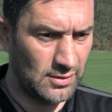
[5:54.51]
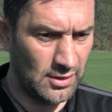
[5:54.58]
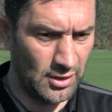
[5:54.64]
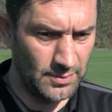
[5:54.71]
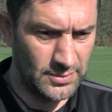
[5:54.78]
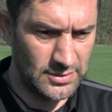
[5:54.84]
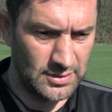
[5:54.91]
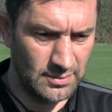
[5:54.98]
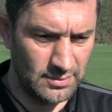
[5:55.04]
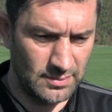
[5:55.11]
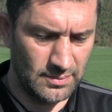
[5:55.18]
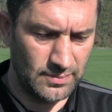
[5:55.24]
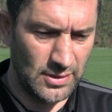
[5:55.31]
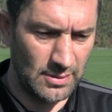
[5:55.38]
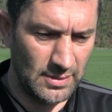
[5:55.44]
clubs
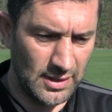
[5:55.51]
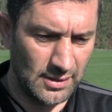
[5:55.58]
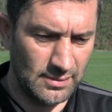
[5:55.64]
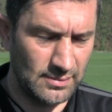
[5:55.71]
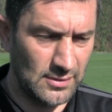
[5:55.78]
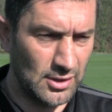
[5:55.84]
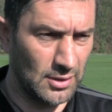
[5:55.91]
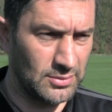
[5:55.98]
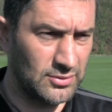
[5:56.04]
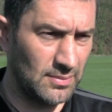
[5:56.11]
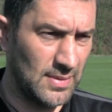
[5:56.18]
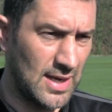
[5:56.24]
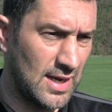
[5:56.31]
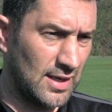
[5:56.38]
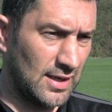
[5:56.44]
from
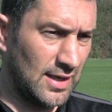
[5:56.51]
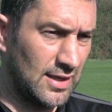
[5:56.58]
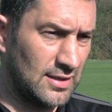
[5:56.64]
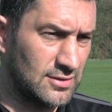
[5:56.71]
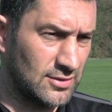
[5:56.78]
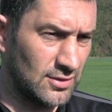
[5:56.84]
higher leagues.